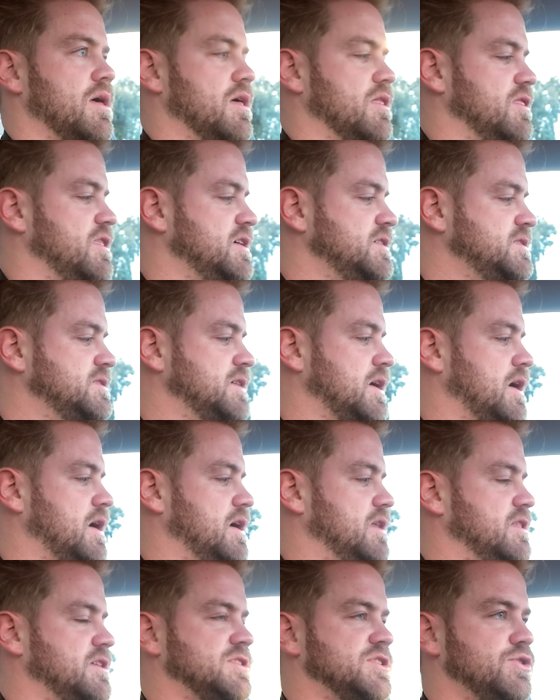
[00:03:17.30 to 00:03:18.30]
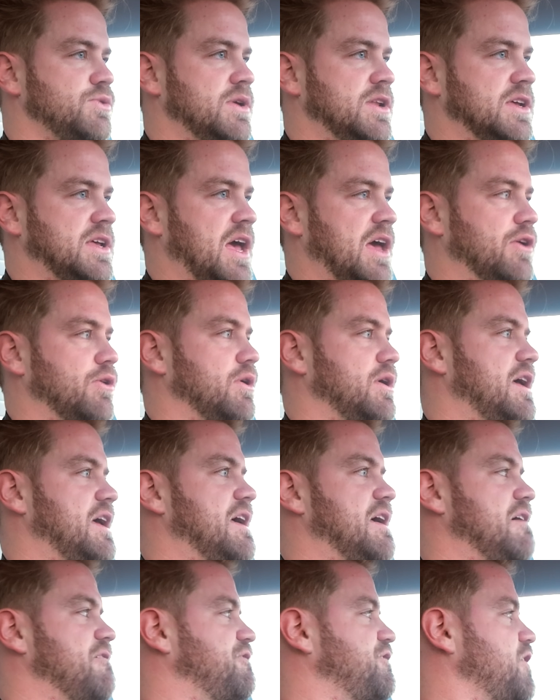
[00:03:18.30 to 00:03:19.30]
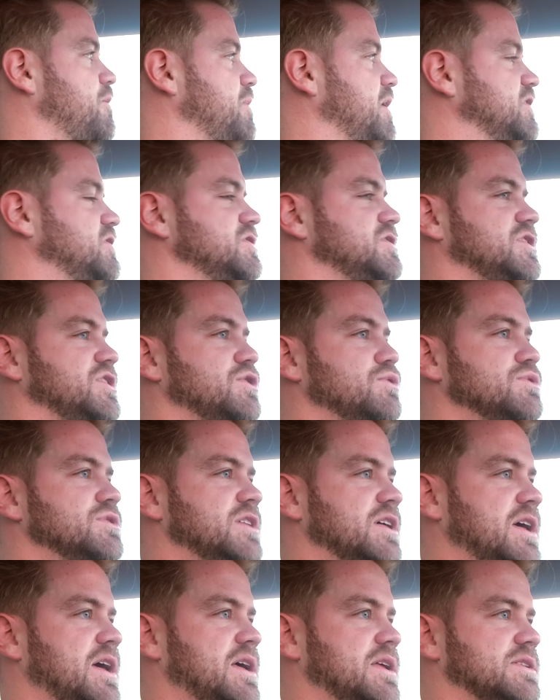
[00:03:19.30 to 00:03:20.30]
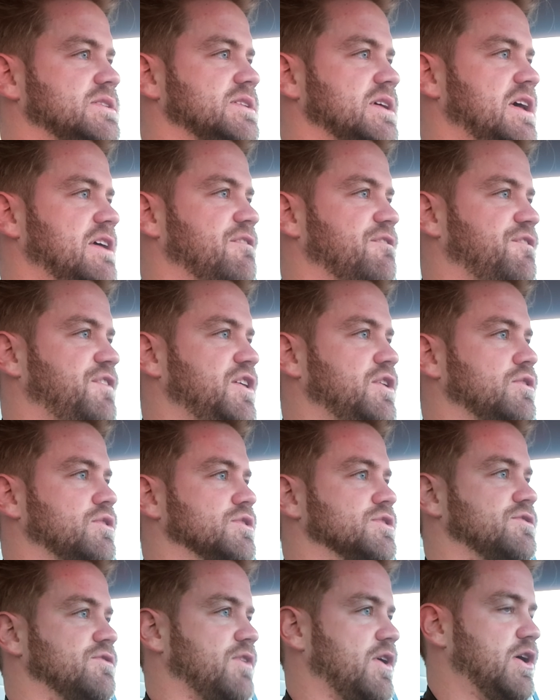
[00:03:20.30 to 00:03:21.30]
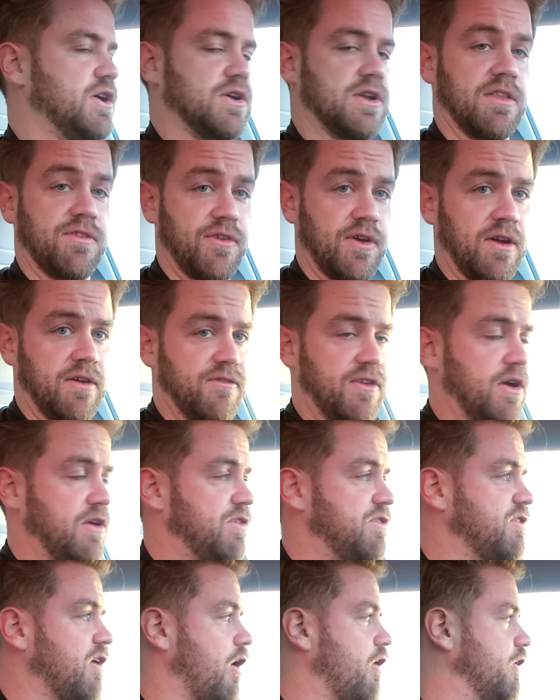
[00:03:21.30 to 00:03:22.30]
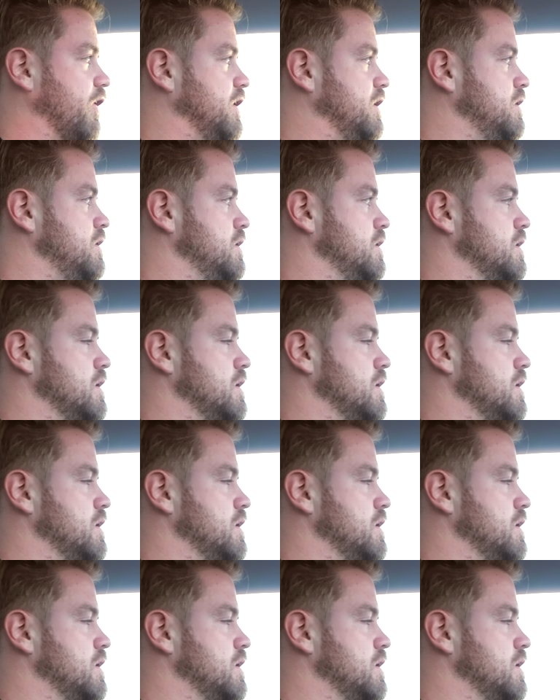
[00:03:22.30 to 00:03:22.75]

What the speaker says: This new indicator, from like just using it, it feels very good. It's very, very solid.